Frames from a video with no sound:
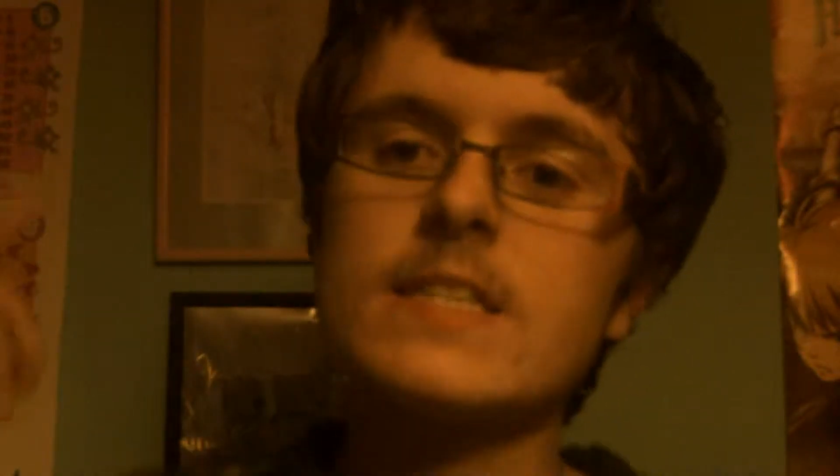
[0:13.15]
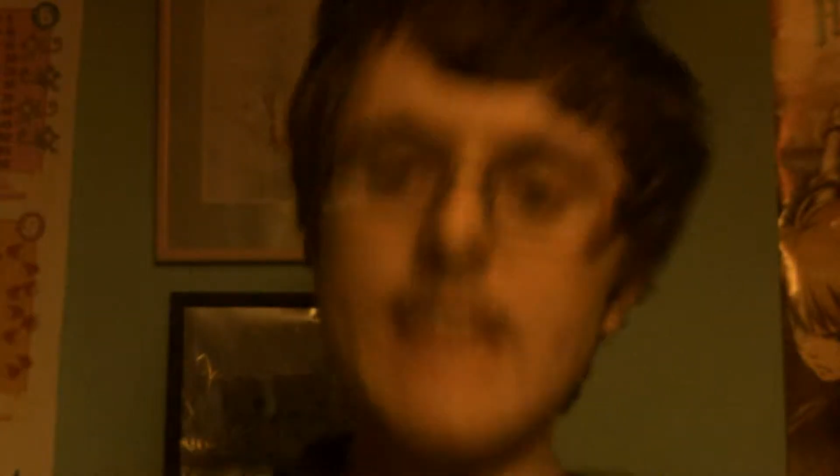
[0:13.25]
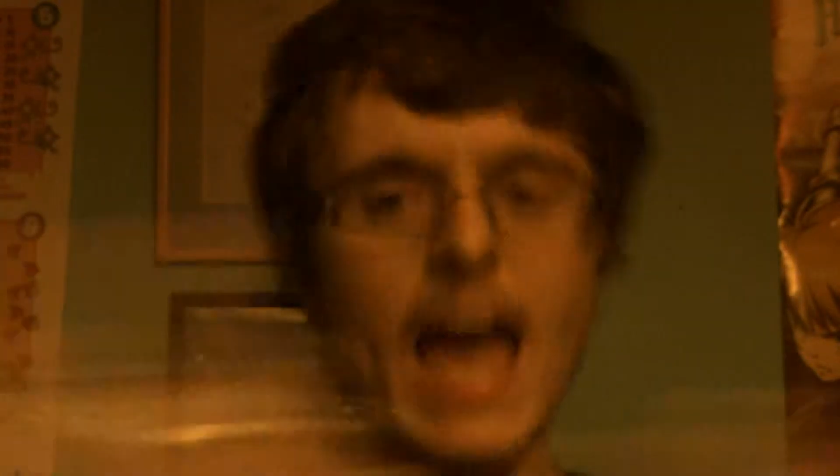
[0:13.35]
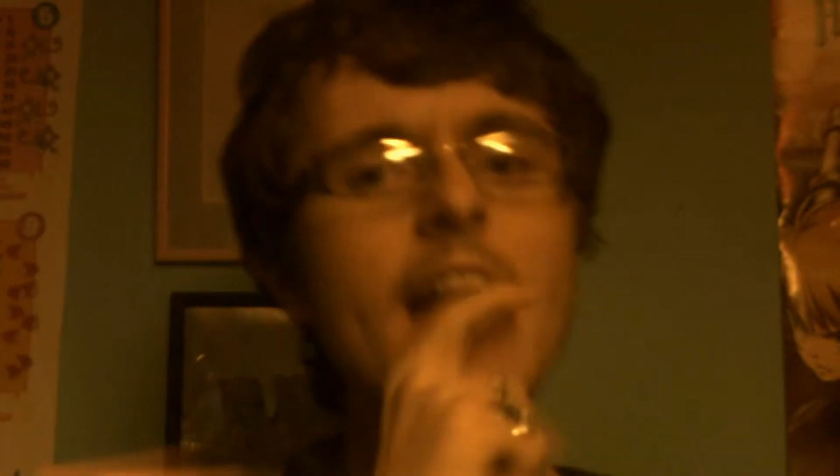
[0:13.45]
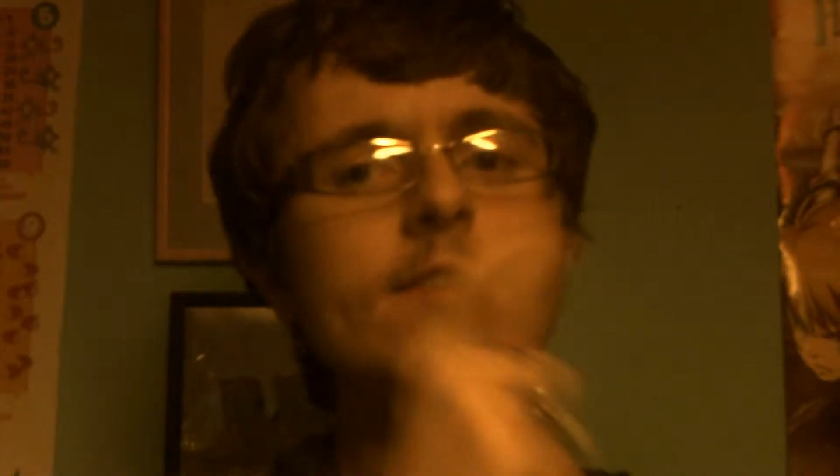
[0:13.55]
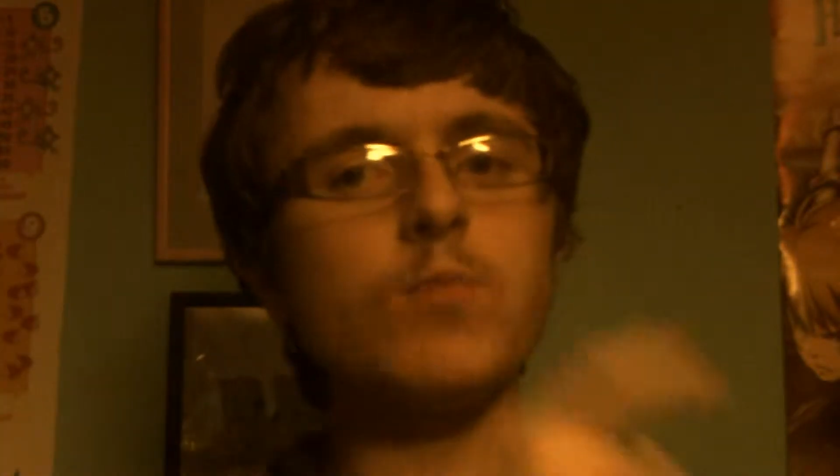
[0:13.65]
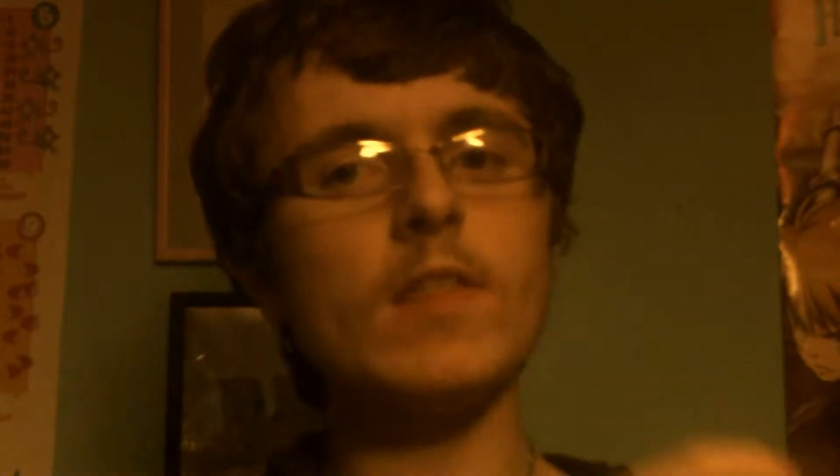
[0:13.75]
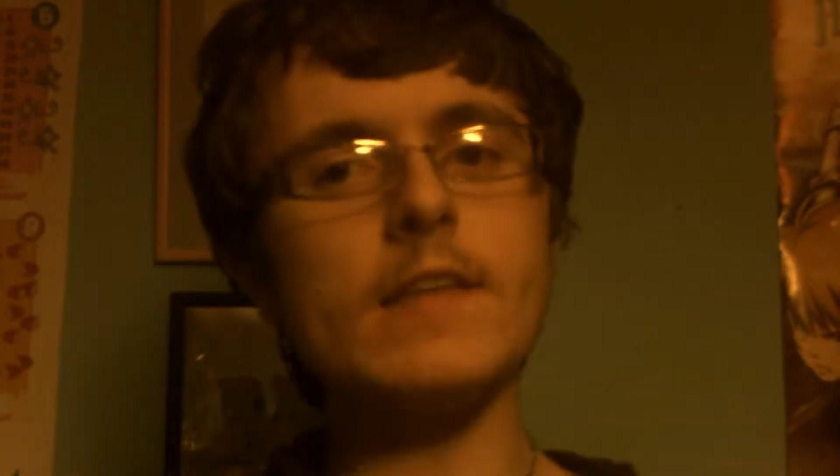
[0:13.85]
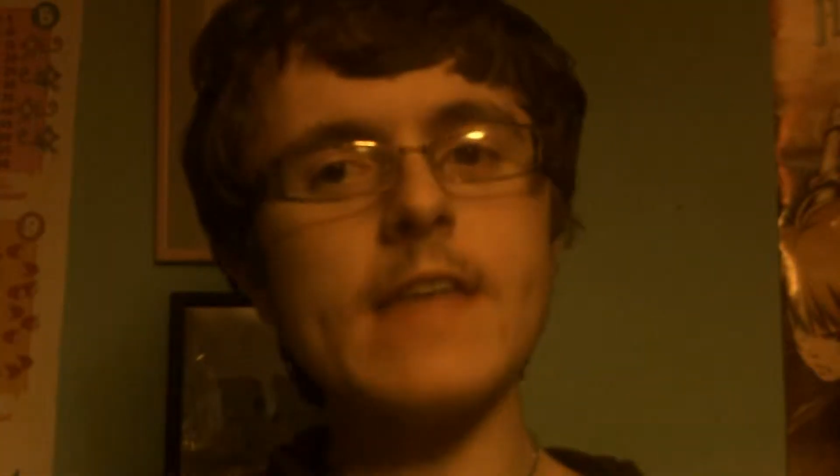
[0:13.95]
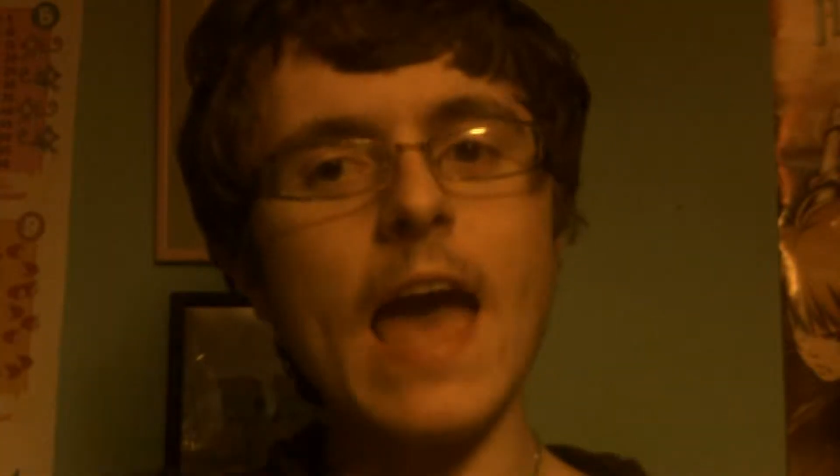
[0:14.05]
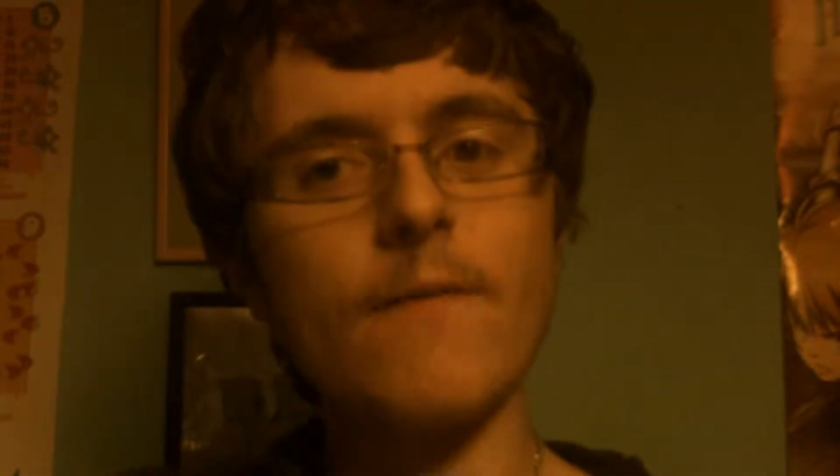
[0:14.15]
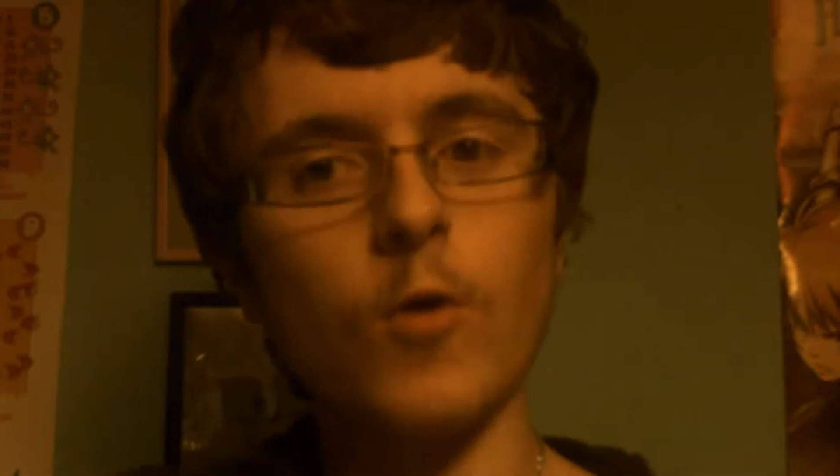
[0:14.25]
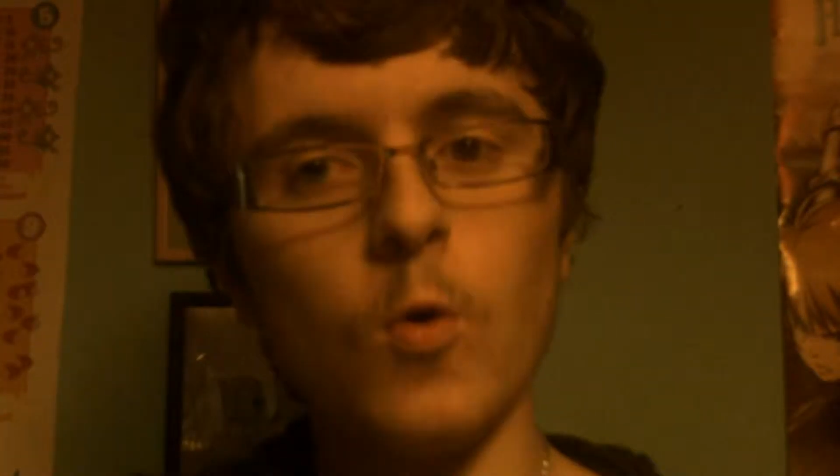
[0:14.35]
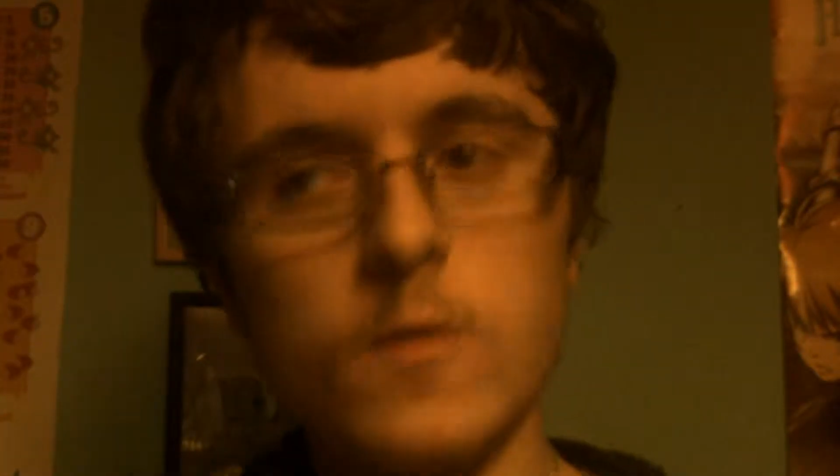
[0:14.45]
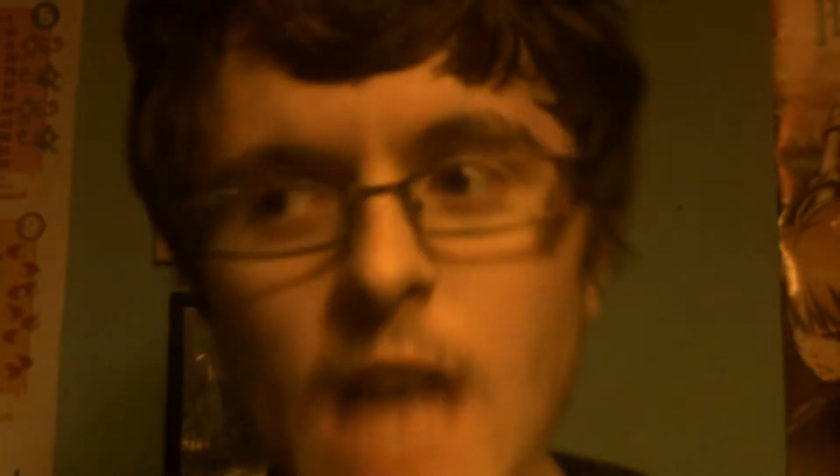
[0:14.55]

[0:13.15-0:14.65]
Dance with the Devils,